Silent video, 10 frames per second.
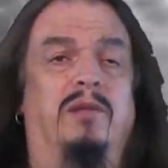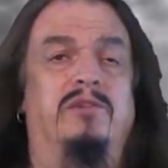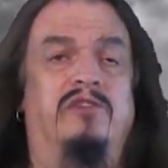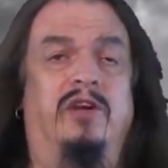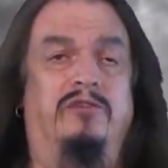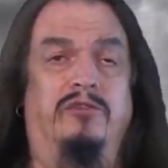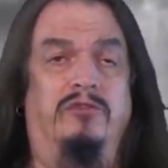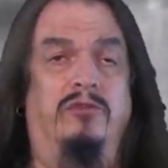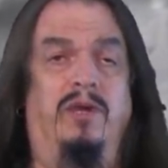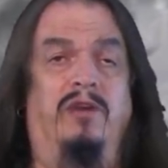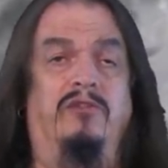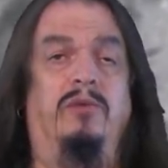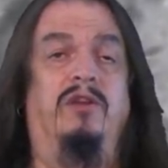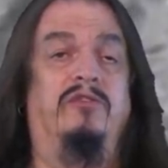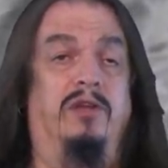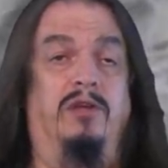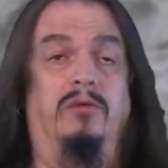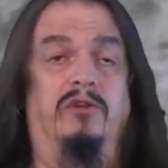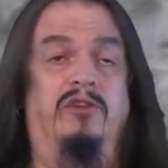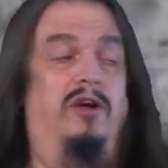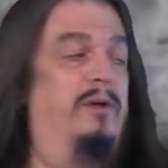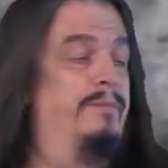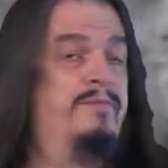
incisors grew out as well as the lower jaw.